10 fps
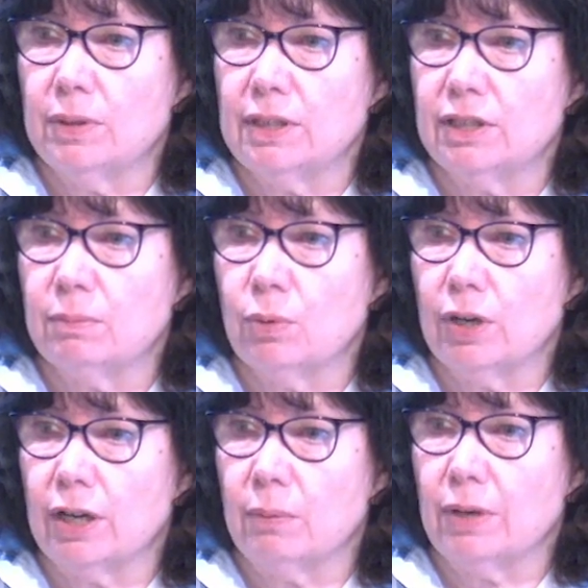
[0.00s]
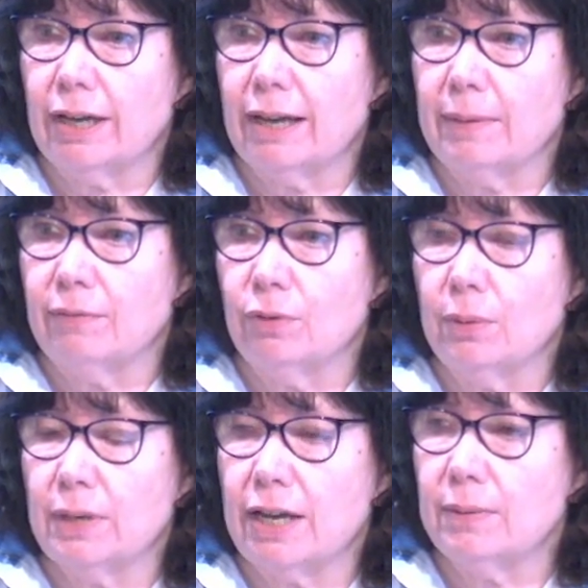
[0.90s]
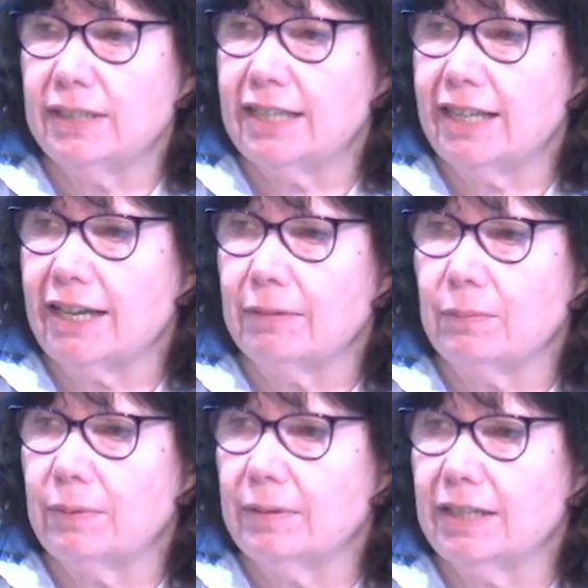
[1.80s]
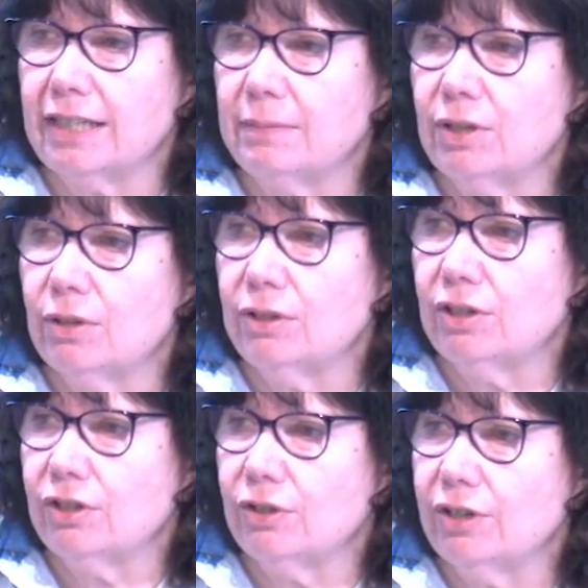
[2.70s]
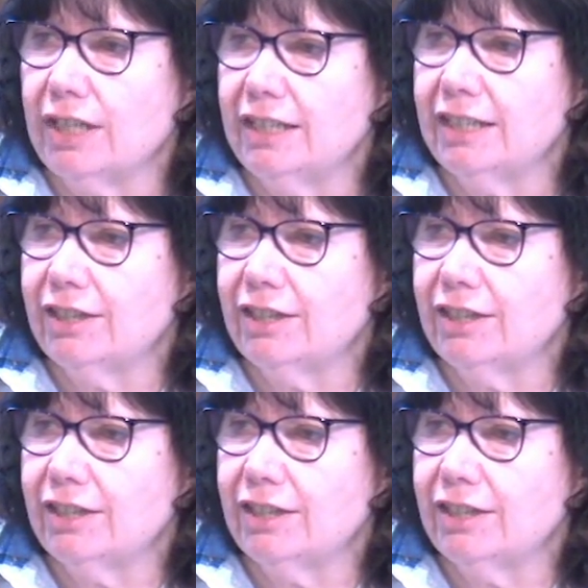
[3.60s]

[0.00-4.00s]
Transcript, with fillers: this morning, we're not coming forward. I always say that because I'm so used to 30,